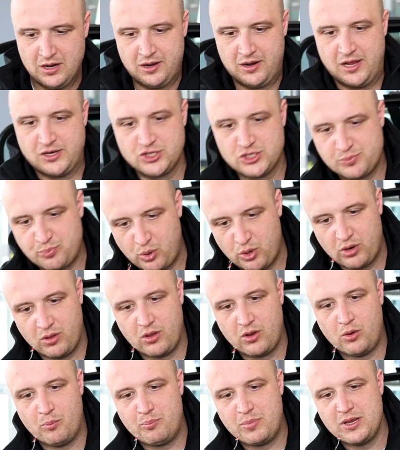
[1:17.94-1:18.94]
I just put a
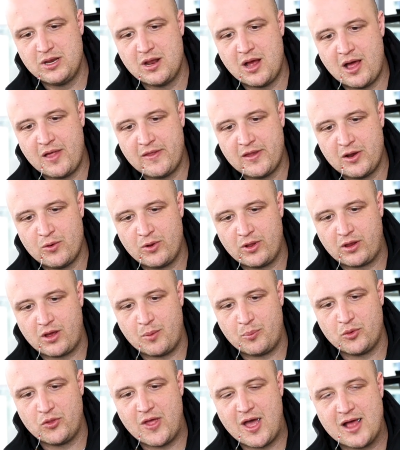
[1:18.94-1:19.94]
little bead on there with a
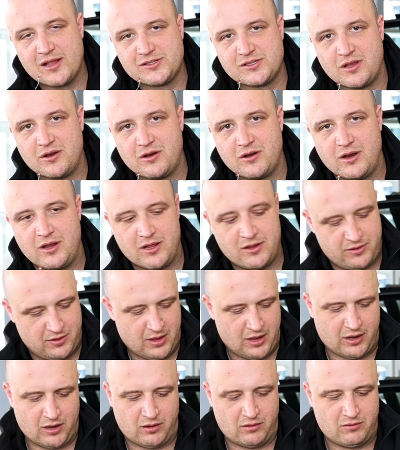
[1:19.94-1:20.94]
couple knots underneath.
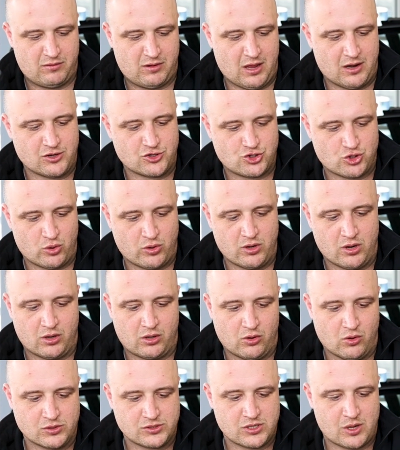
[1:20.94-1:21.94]
I can kind of show you a
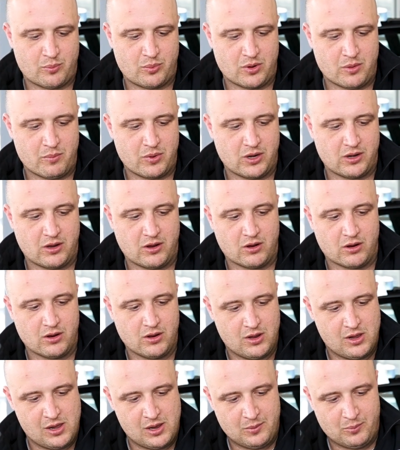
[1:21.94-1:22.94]
close-up in a bit here.
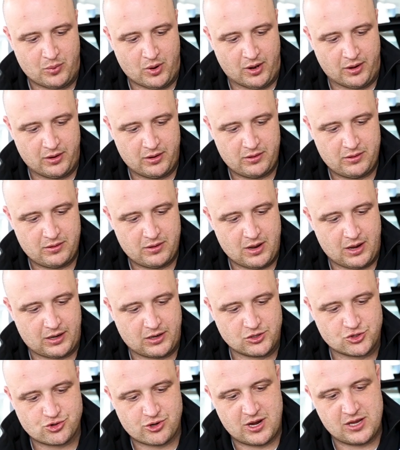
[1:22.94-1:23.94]
But I
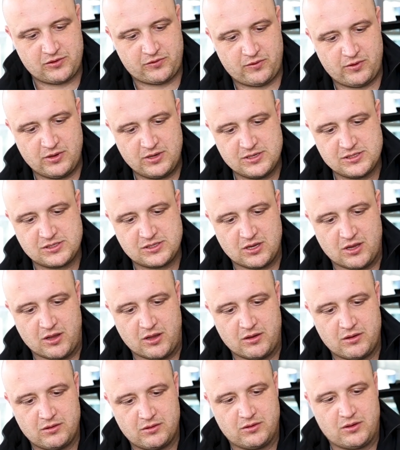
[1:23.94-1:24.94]
can transfer these
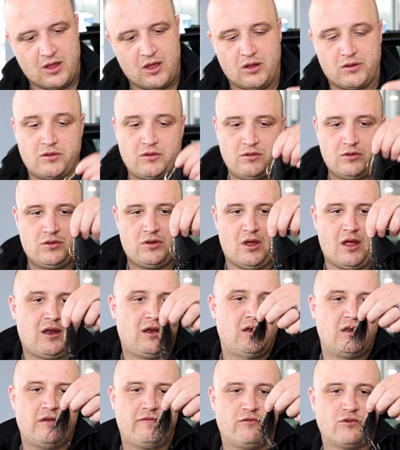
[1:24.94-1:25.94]
to
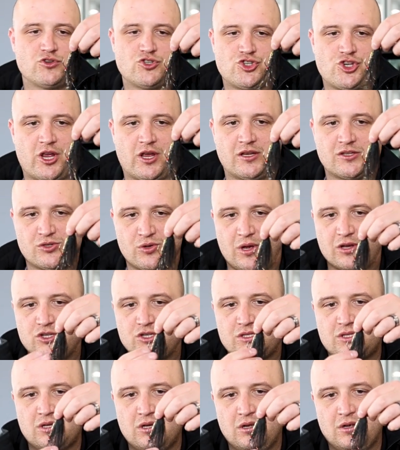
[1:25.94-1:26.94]
any different jig. So I
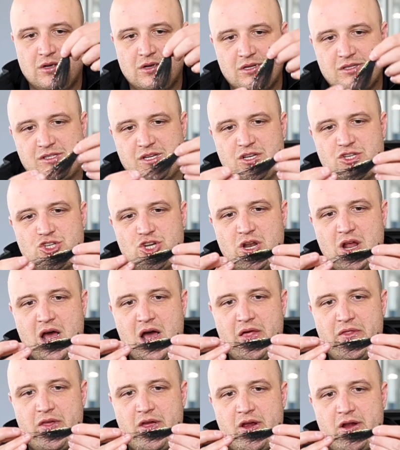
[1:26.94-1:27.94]
just cinch it
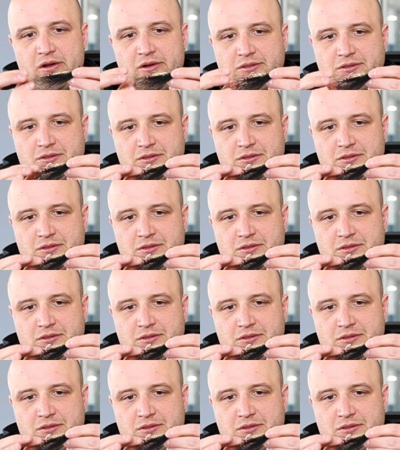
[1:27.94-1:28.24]
on there,